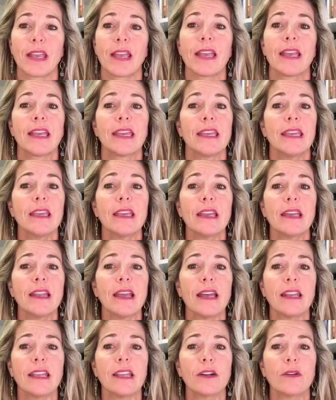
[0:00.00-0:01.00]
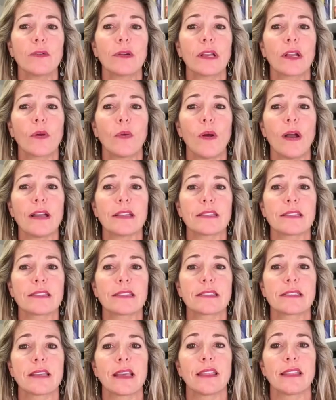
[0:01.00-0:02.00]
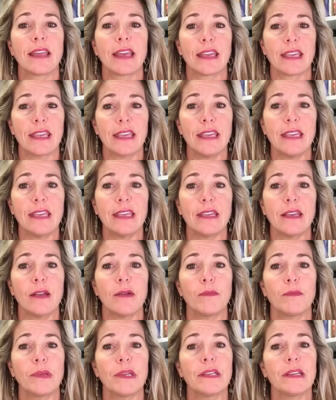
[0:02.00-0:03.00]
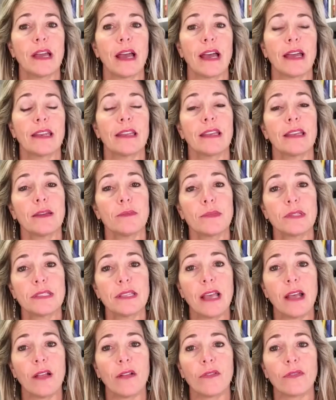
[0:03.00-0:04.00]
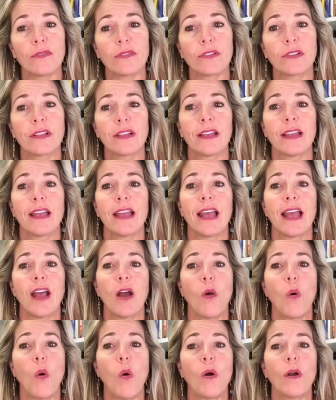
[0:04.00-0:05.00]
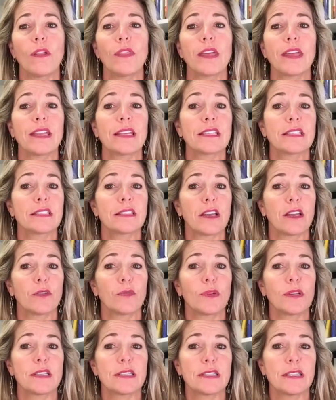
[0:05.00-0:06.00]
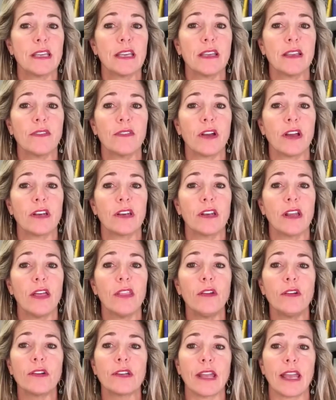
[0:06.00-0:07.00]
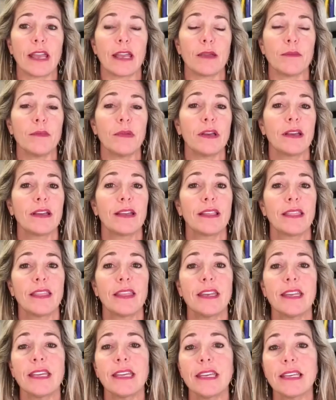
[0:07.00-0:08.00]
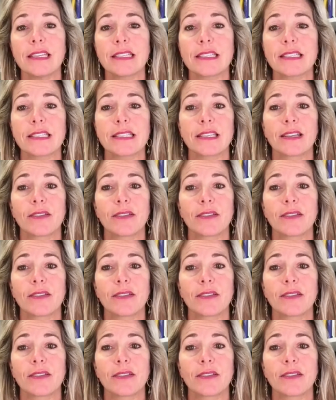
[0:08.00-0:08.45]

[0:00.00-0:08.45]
He cannot hear requests that He be not Himself, or that His Son receive another name than His.